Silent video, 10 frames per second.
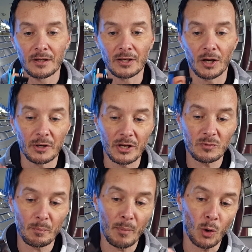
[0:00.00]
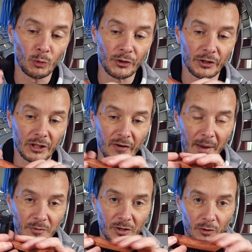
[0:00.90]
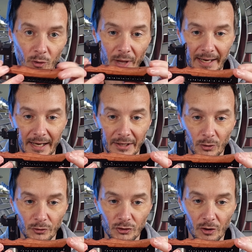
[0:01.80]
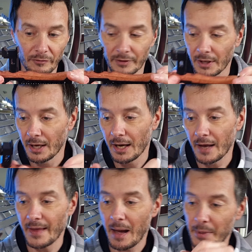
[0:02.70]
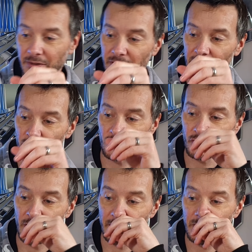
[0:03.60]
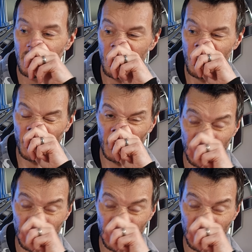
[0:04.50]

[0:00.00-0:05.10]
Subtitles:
you know, it's molded and gripped and all that kind of good stuff. And that basically just sits across the